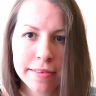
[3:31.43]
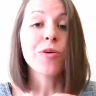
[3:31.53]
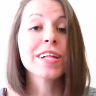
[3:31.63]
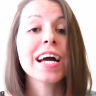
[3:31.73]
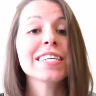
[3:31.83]

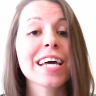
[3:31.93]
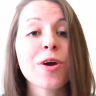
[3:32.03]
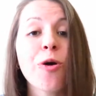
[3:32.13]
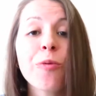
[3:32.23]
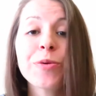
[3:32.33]
Well guys,
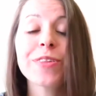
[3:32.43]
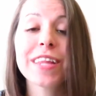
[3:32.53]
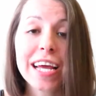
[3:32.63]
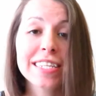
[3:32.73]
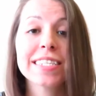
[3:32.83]
I hope you
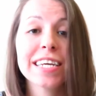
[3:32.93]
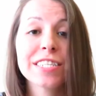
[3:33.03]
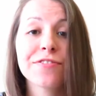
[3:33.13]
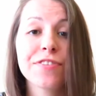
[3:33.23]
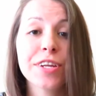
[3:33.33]
liked
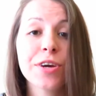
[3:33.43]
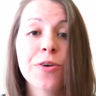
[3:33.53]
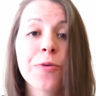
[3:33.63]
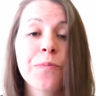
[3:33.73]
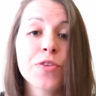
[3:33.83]
today's video.